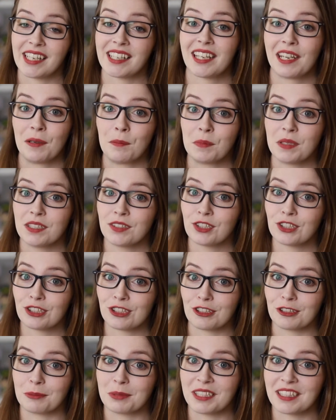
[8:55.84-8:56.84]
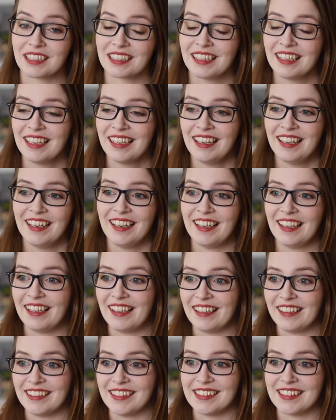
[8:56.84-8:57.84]
can be disturbing,
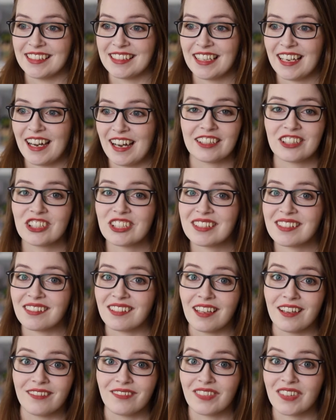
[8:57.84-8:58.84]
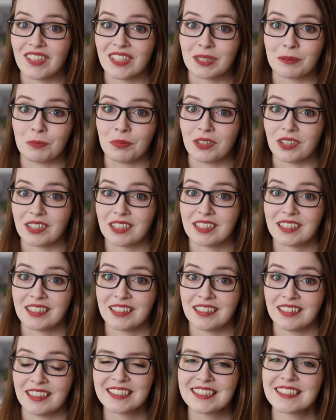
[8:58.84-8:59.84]
and I just love this book.
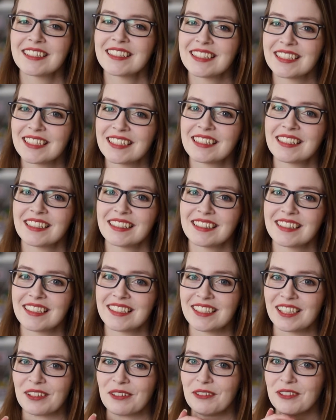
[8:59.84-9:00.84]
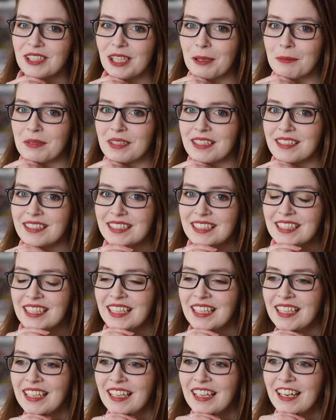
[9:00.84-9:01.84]
Since it does include zombies,
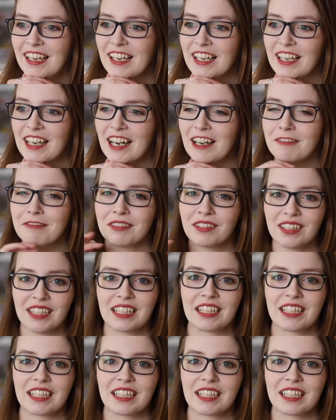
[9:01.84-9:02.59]
I feel